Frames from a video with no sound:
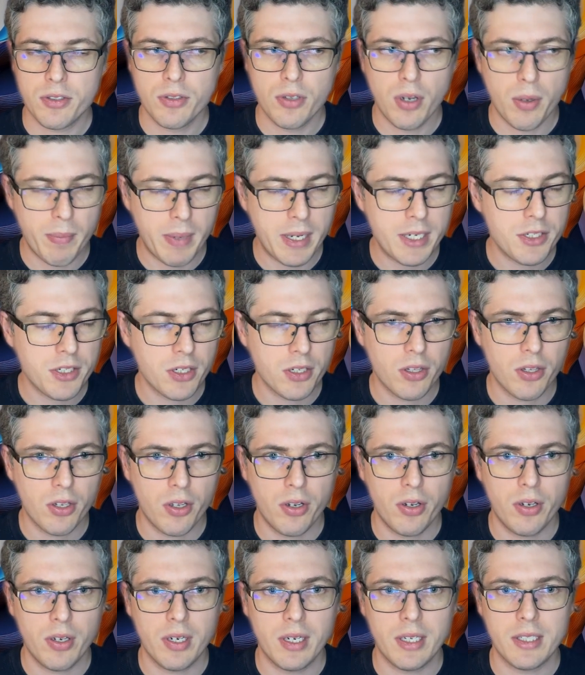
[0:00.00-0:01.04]
not magic
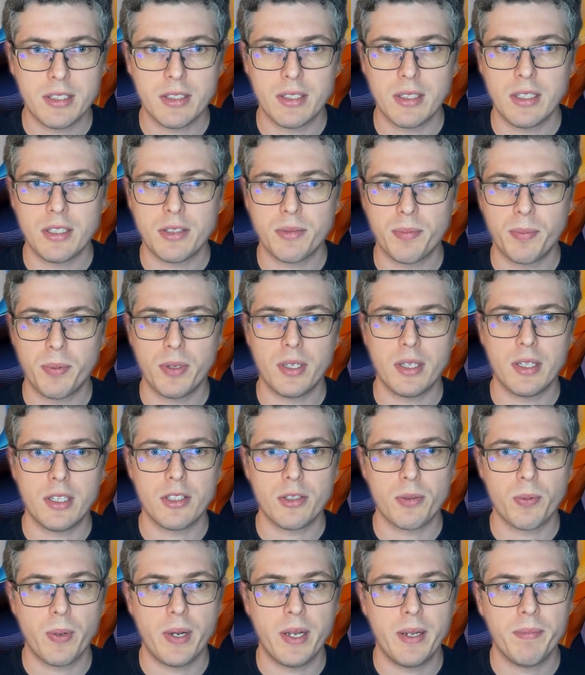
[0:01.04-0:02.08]
though, let's put it
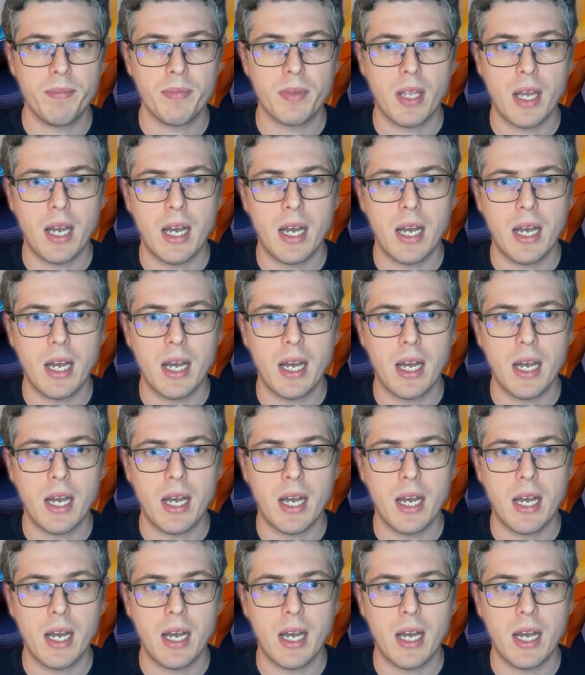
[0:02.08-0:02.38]
this way.